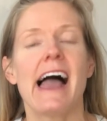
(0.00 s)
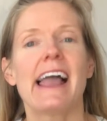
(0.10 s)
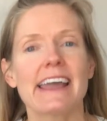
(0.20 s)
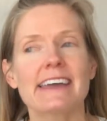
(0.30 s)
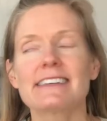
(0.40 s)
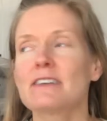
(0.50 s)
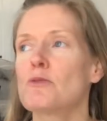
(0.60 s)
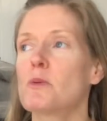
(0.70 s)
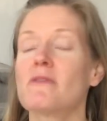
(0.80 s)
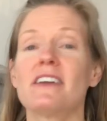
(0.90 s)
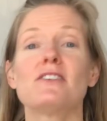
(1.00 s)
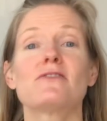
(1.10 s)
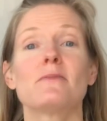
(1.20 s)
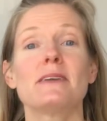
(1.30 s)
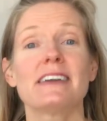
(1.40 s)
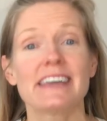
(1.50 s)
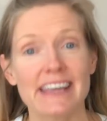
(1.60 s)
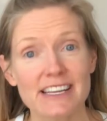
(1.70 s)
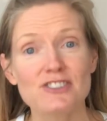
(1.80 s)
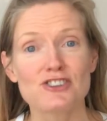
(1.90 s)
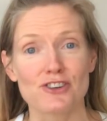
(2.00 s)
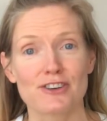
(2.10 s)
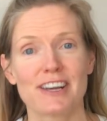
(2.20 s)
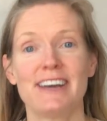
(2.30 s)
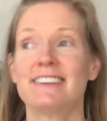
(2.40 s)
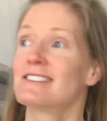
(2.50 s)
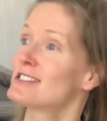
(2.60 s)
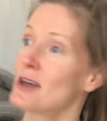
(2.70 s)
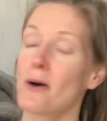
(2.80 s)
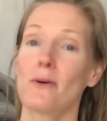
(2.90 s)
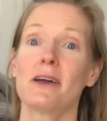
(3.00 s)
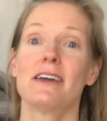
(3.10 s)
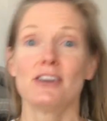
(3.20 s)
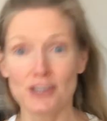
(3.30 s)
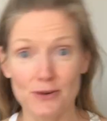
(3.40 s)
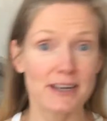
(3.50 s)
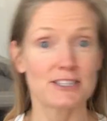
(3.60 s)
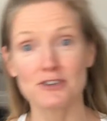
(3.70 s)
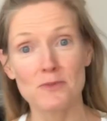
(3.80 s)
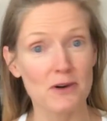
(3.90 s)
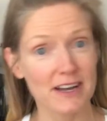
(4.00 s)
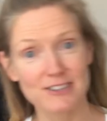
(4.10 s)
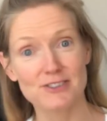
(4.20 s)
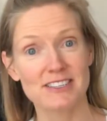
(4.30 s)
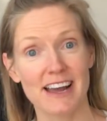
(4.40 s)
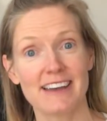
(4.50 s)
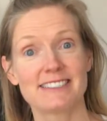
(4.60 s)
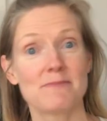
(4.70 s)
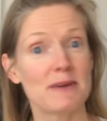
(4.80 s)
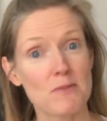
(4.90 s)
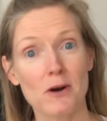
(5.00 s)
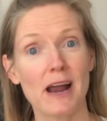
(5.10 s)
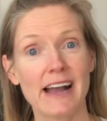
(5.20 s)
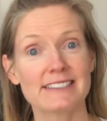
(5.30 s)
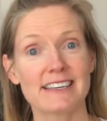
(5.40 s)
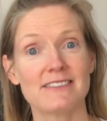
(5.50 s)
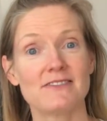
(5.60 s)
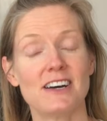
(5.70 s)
and it will prevent you from being injured, so you can do more exercise and be more active.